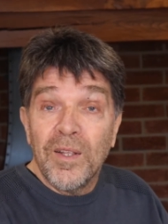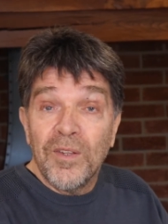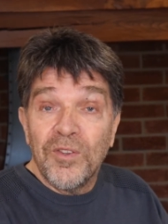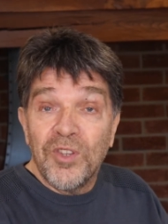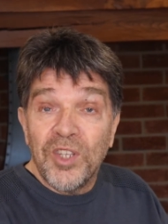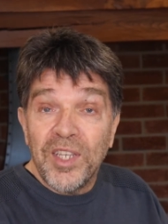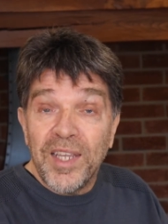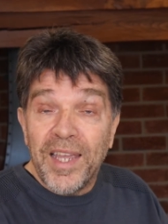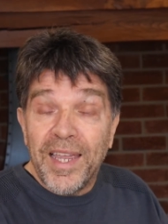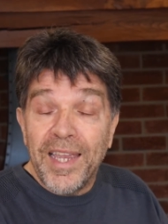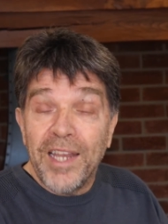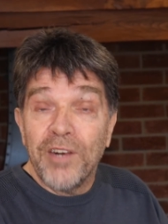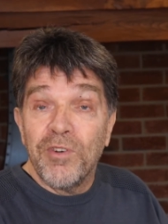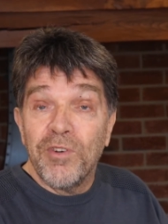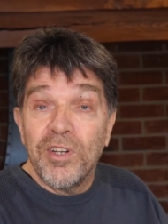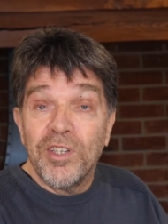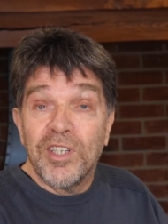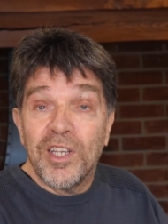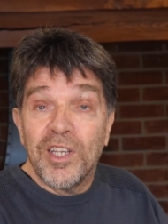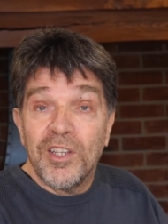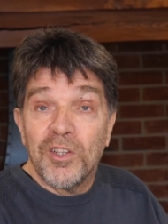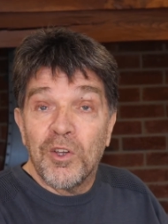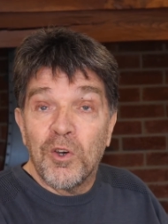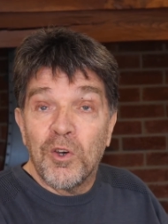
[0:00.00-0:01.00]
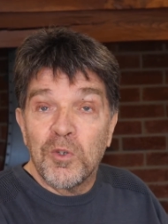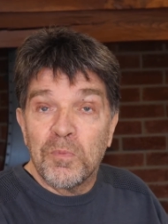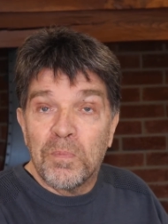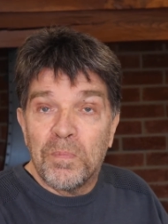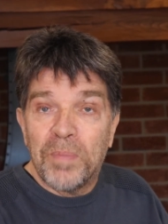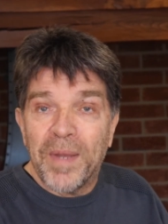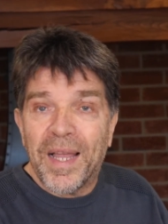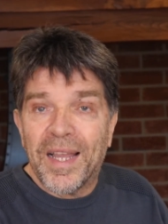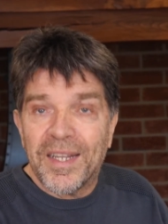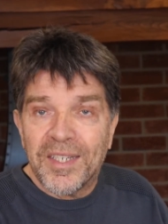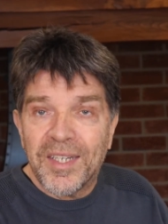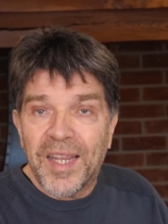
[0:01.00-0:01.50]
the errors in those
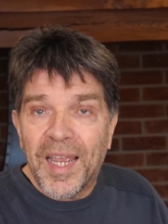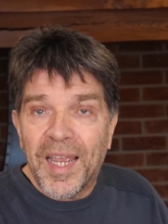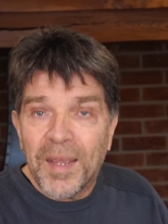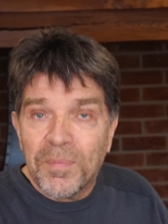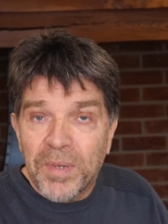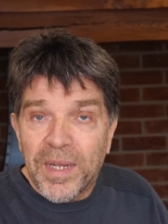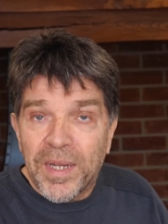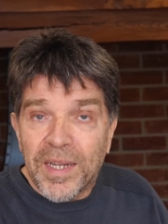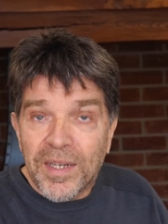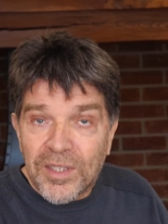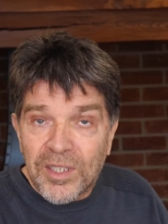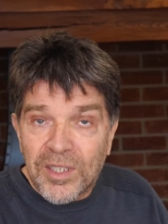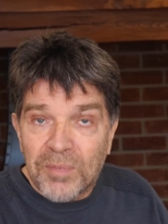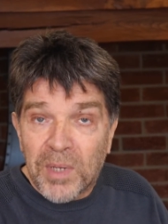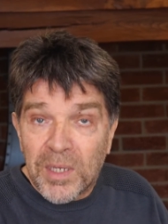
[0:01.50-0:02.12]
bad habits